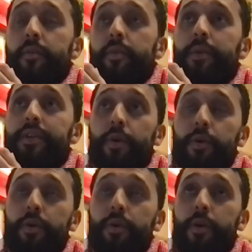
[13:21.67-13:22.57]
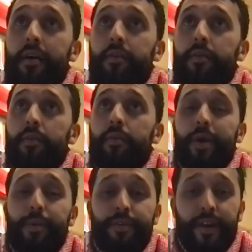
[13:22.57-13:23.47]
when we talk about
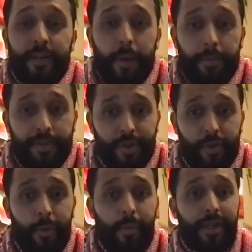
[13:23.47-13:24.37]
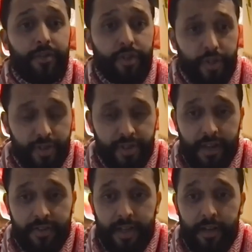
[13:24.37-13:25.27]
where we whakapapa to, when we introduce
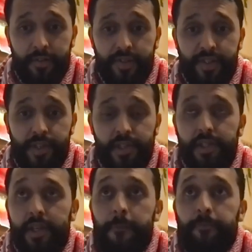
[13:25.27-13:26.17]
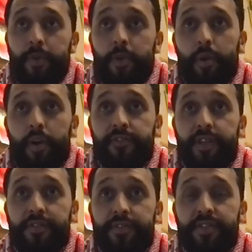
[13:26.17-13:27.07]
ourselves, we
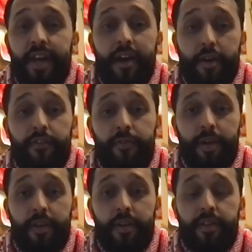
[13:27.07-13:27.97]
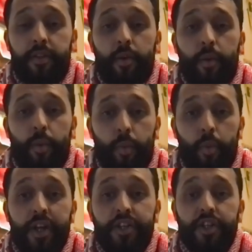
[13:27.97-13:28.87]
often start off with
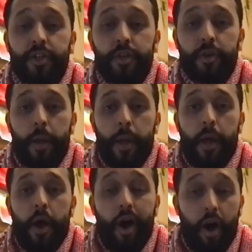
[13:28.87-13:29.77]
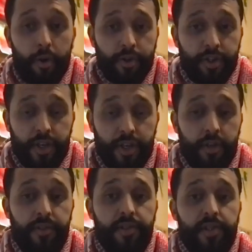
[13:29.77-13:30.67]
which
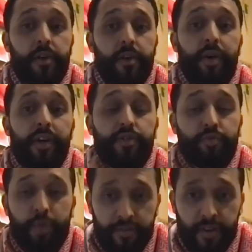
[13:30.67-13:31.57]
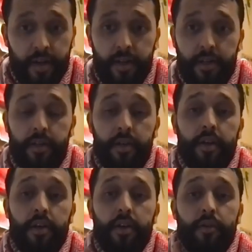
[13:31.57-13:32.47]
ocean, which river,
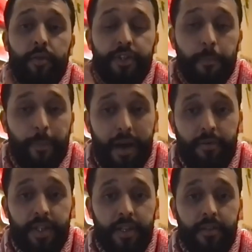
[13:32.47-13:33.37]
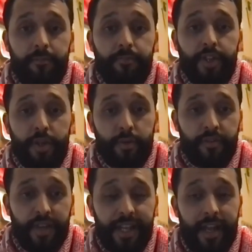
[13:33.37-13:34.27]
which mountain do you
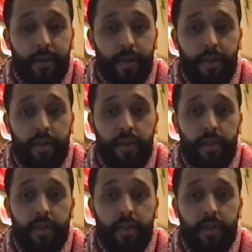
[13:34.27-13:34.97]
affiliate with,